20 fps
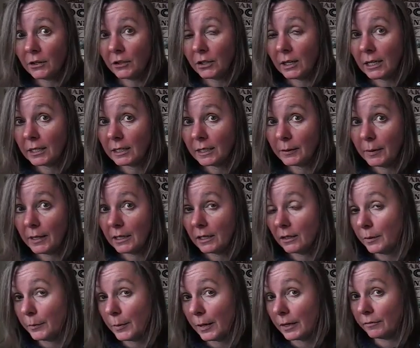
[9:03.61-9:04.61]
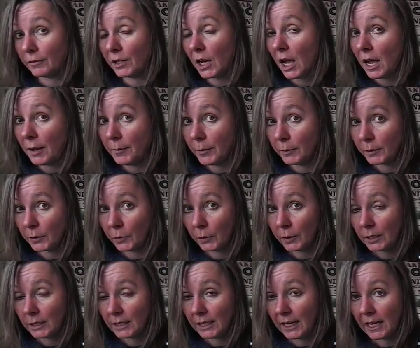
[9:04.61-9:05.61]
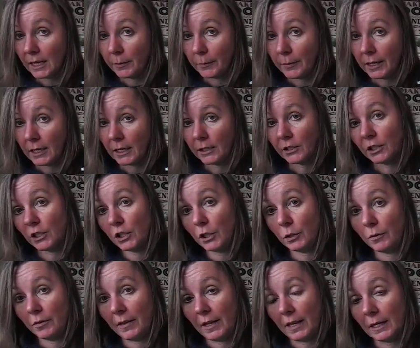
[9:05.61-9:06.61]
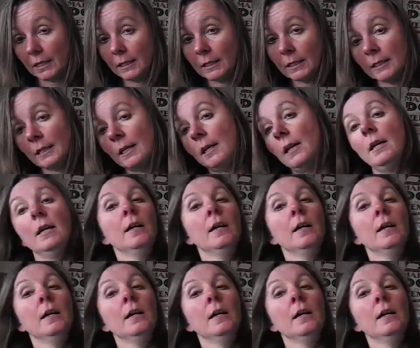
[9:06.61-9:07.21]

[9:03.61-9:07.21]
underestimated the amount of time it was going to take me to do things.